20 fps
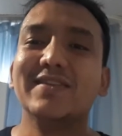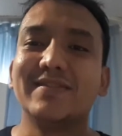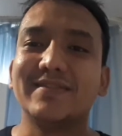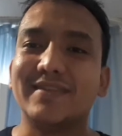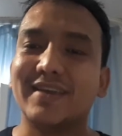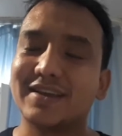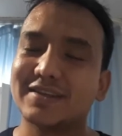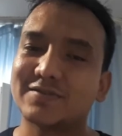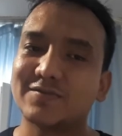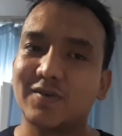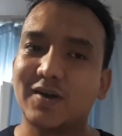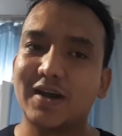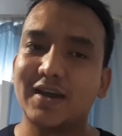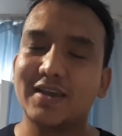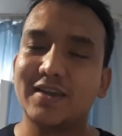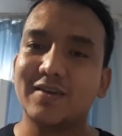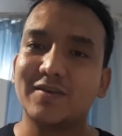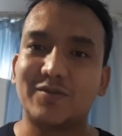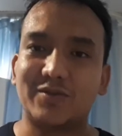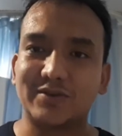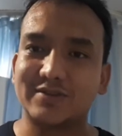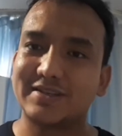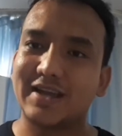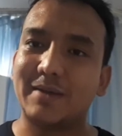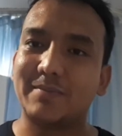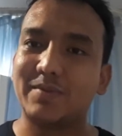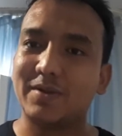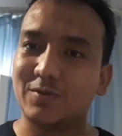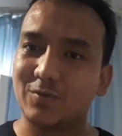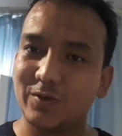That's why, for
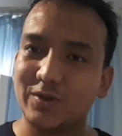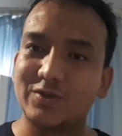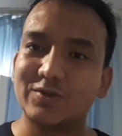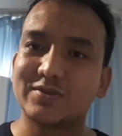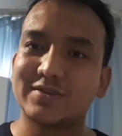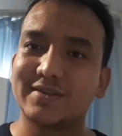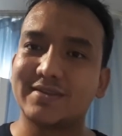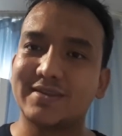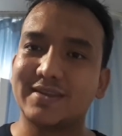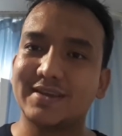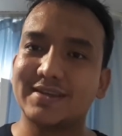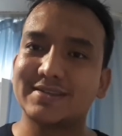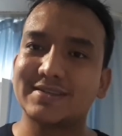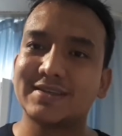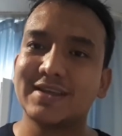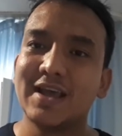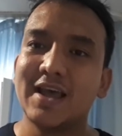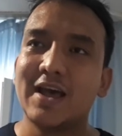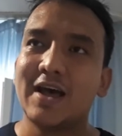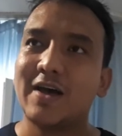example, we used this.